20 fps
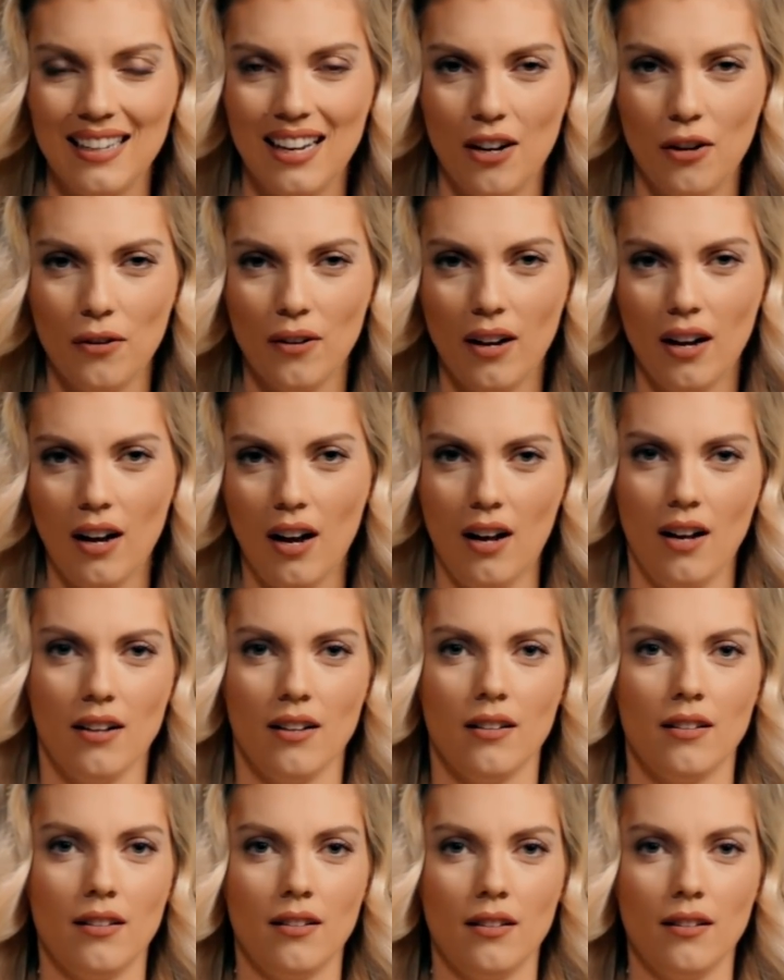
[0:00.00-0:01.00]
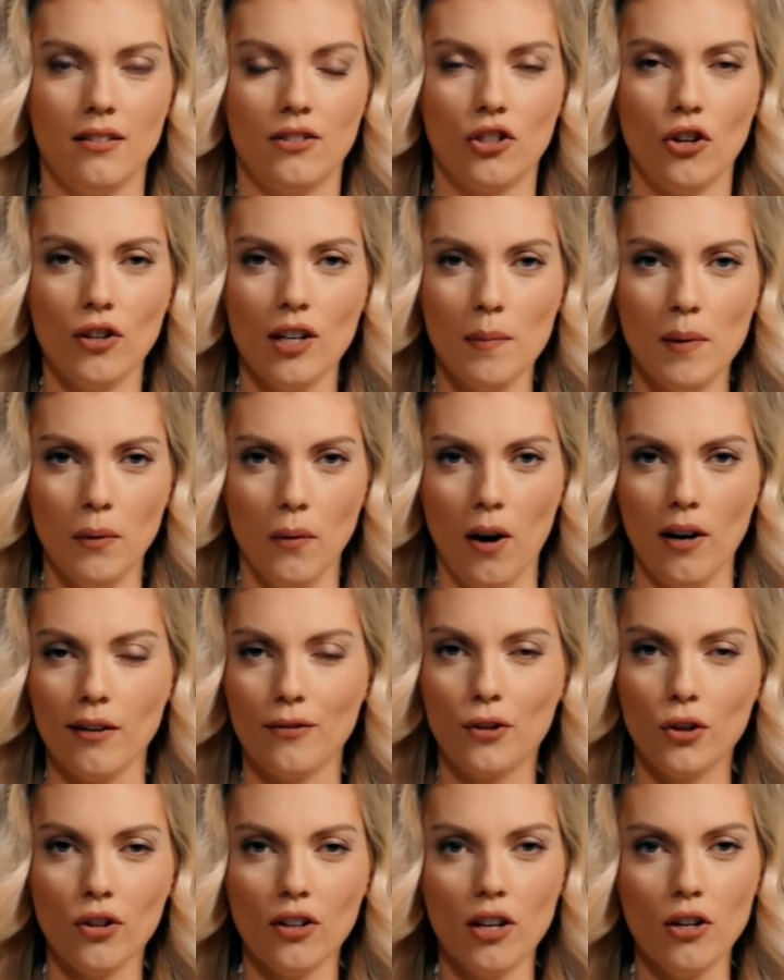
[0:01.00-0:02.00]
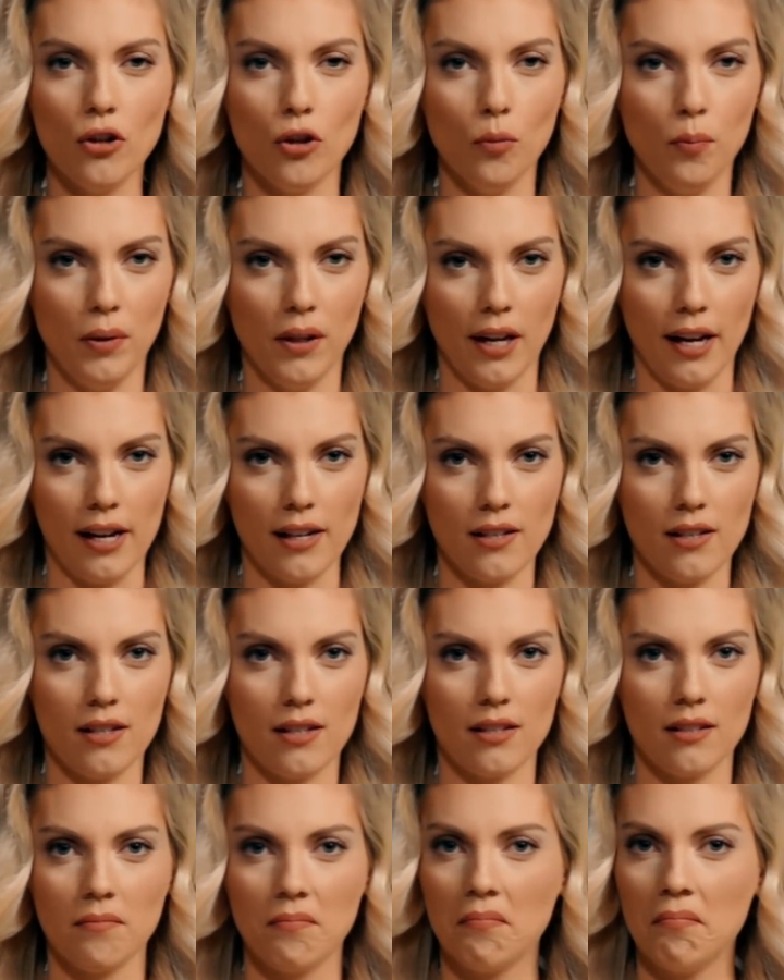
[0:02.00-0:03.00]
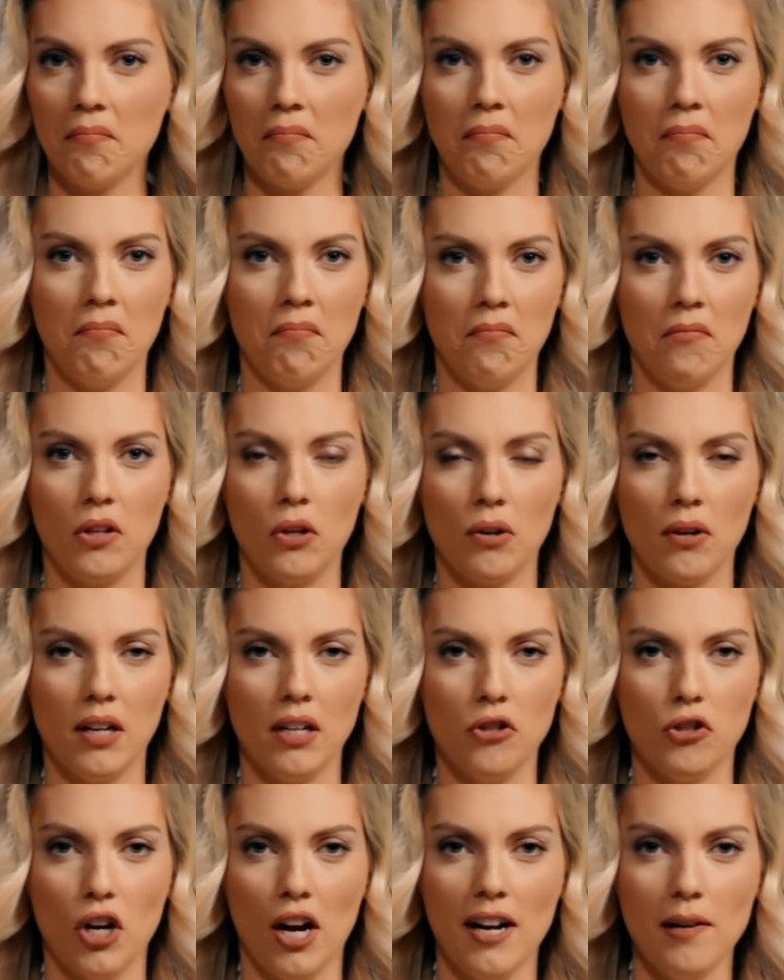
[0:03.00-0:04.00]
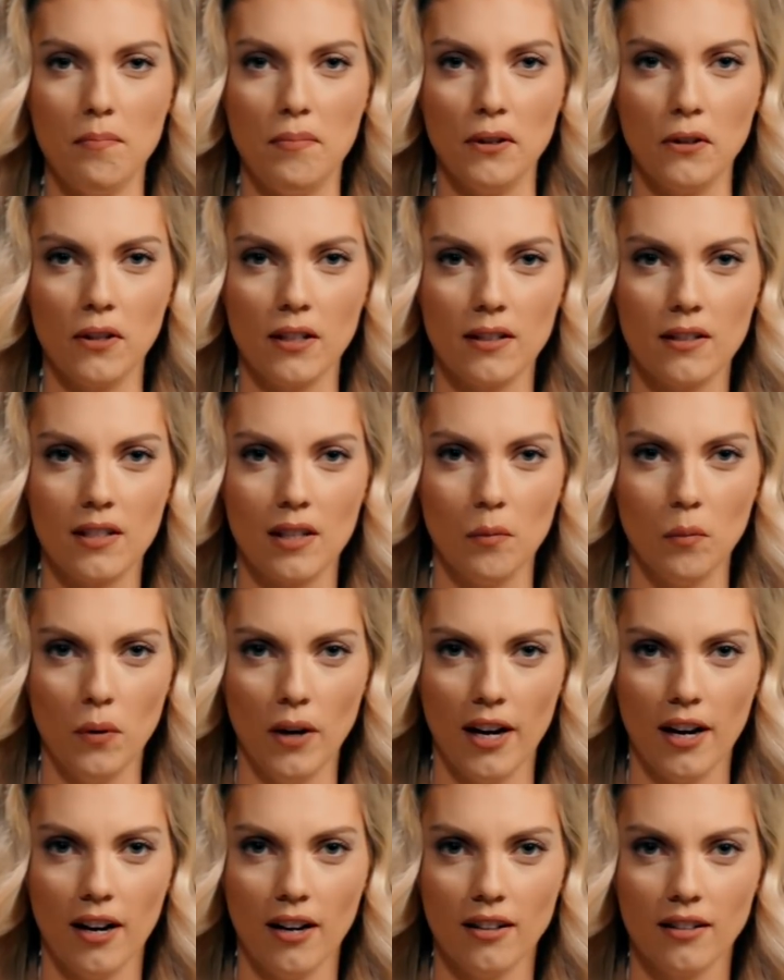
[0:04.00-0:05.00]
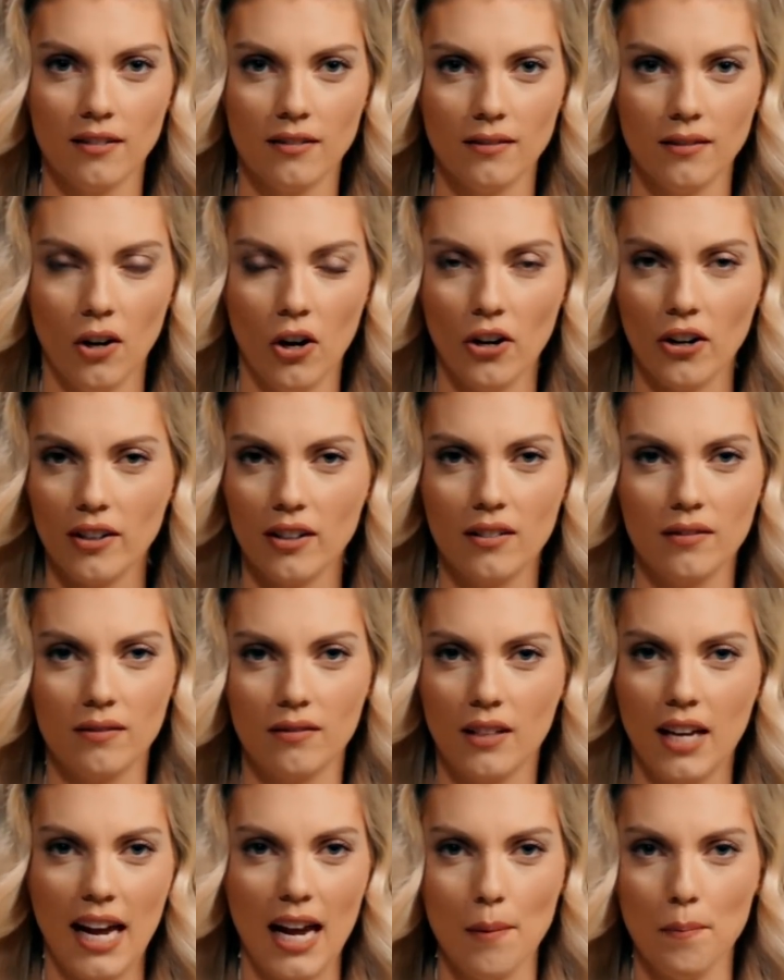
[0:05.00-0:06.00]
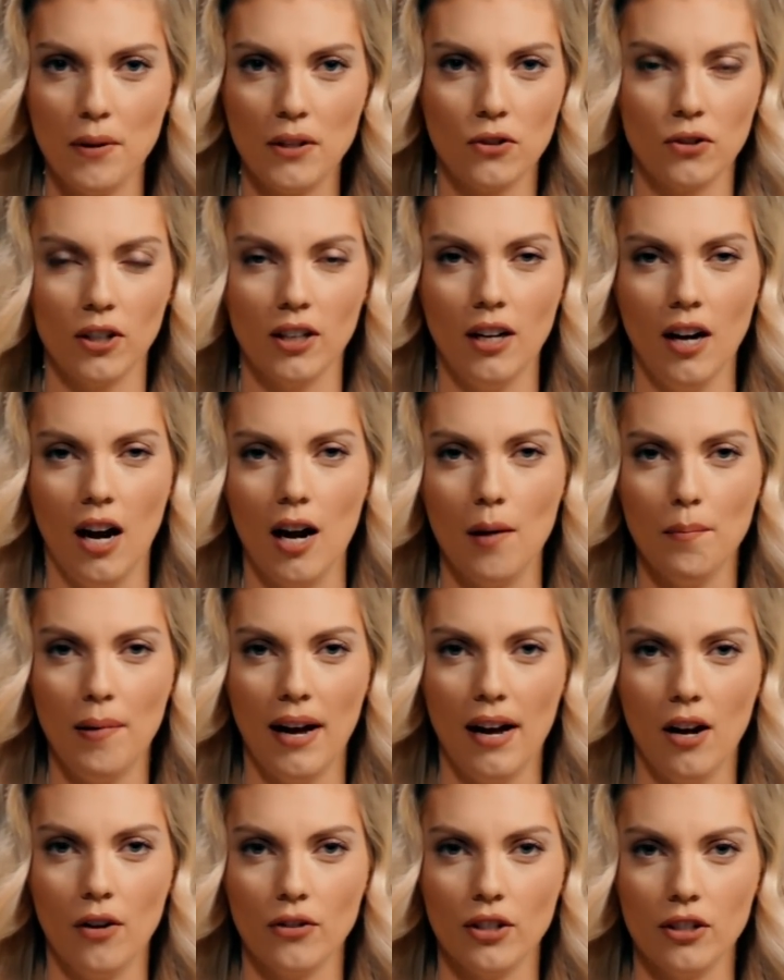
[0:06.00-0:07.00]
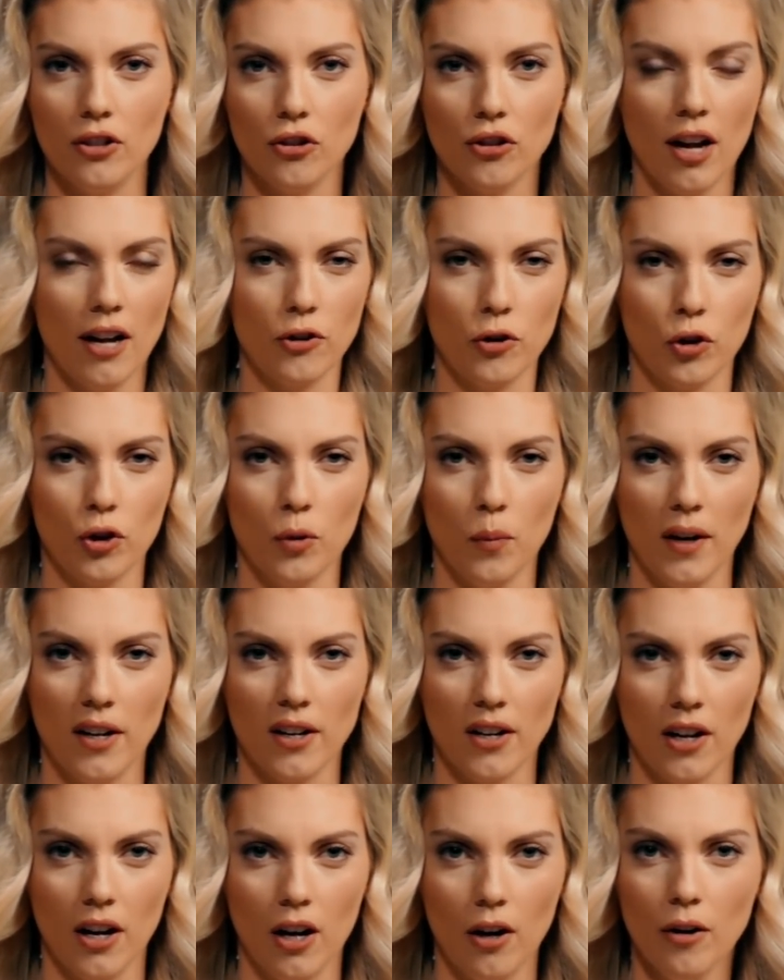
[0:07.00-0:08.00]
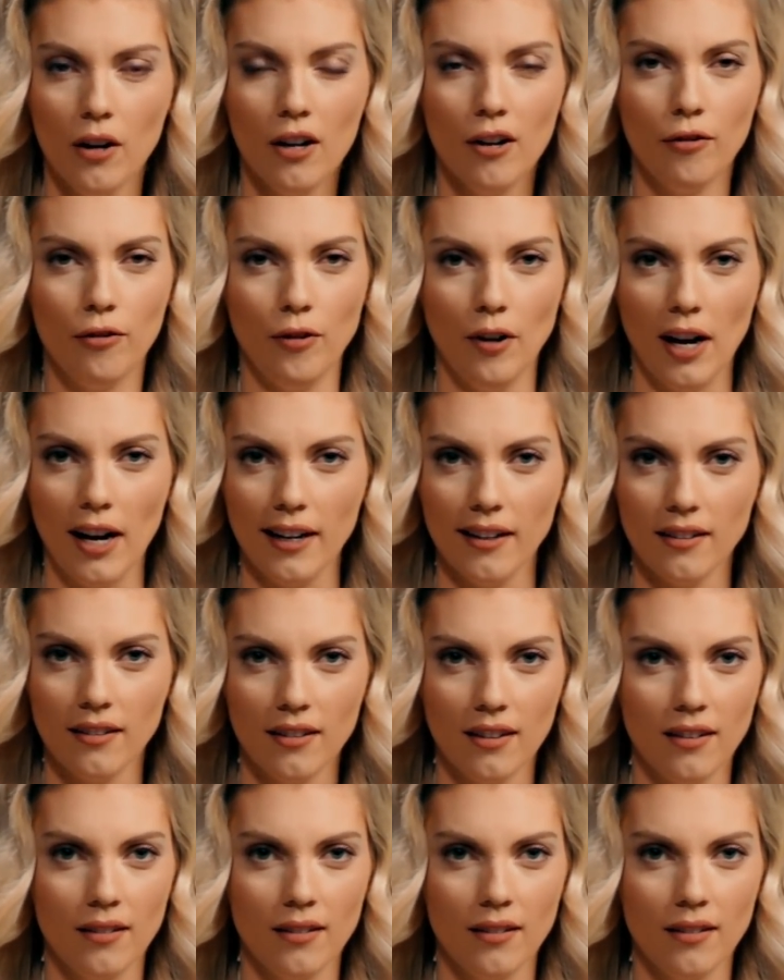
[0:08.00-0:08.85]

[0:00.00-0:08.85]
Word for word: Now, don't get me wrong, if you're in a new place, you're in a giant building somewhere on a campus or a compound and you're not sure where to go, fine.